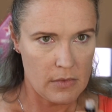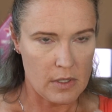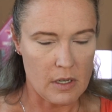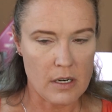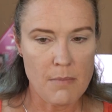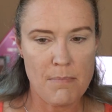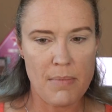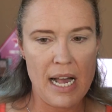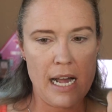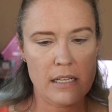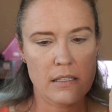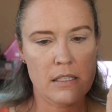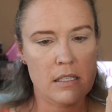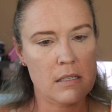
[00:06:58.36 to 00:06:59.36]
Not a
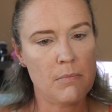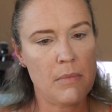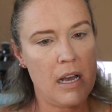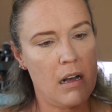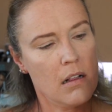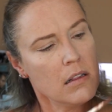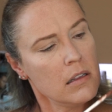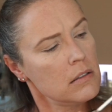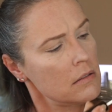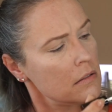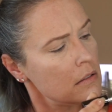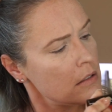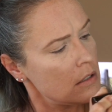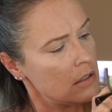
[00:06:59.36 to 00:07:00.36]
bad smell.
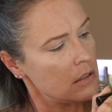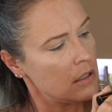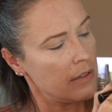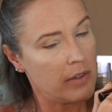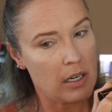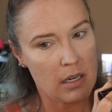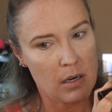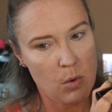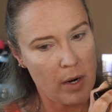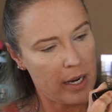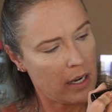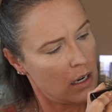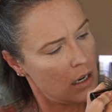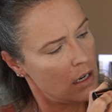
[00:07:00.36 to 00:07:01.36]
Let's just give it a quick.